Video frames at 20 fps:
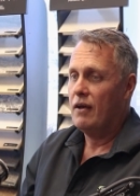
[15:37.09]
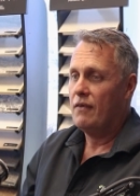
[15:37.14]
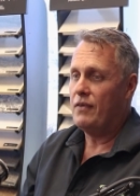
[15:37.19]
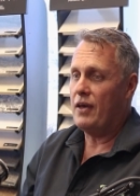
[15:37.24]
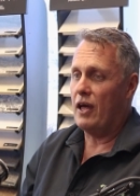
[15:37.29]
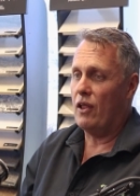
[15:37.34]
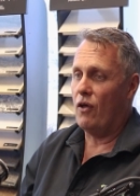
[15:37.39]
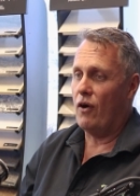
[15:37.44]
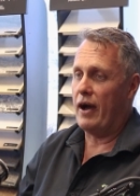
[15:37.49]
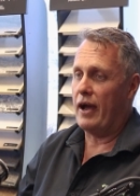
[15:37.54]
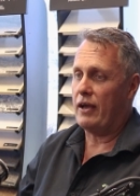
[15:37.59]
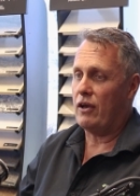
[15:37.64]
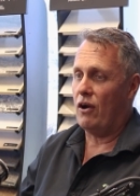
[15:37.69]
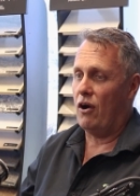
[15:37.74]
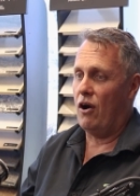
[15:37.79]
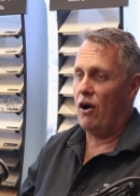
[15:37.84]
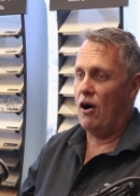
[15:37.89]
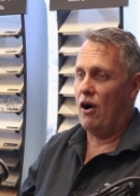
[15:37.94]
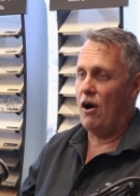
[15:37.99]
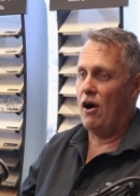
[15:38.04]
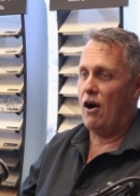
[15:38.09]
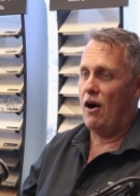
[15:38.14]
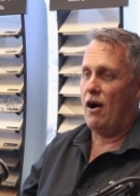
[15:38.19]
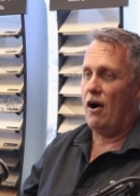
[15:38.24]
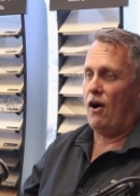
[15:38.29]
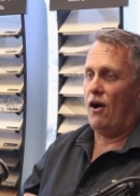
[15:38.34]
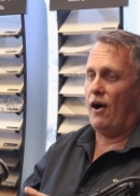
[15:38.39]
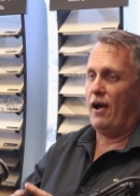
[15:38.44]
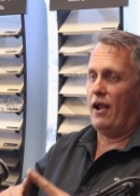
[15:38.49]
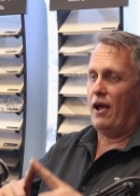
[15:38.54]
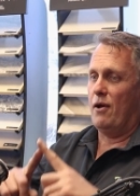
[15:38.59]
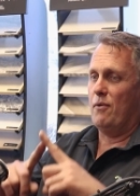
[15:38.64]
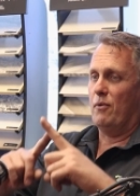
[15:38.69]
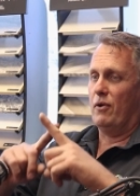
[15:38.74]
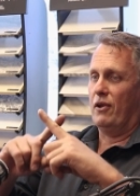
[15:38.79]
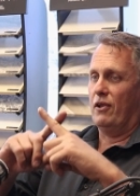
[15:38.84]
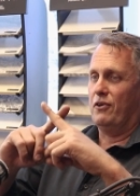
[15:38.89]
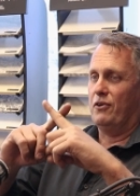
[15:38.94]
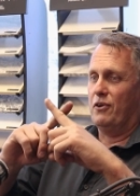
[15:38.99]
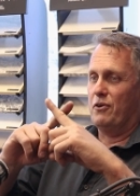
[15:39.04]
they're like, oh, I don't
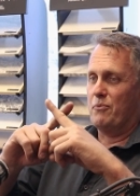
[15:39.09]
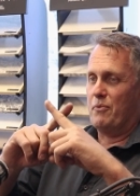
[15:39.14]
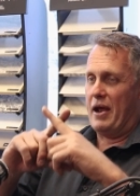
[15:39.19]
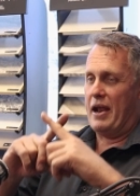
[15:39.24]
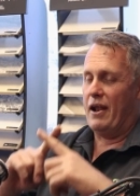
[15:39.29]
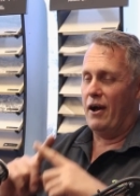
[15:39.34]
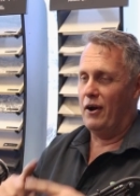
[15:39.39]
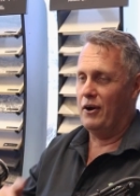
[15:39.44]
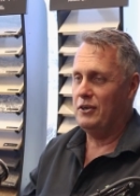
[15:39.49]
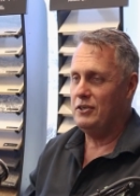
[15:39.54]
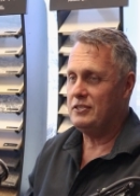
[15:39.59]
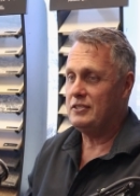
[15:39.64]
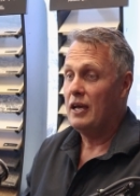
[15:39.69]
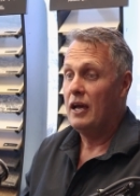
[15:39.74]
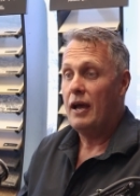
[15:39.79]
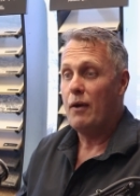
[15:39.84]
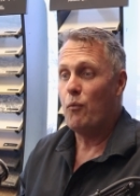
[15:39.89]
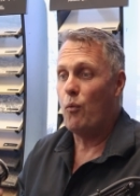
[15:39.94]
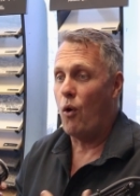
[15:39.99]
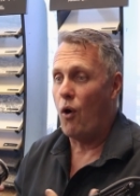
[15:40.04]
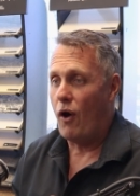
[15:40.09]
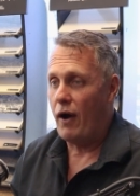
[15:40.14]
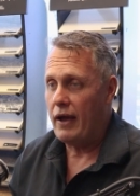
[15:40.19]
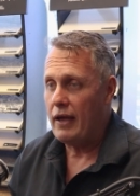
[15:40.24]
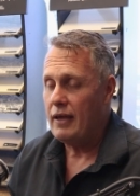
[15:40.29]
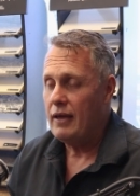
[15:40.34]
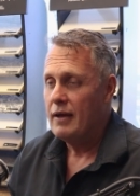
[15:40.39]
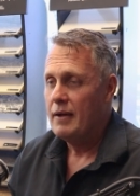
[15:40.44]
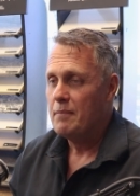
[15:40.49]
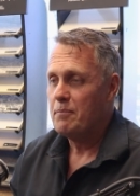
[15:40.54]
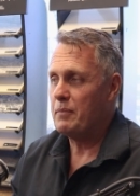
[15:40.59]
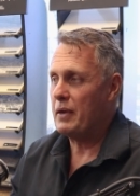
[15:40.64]
want to do renos. Why?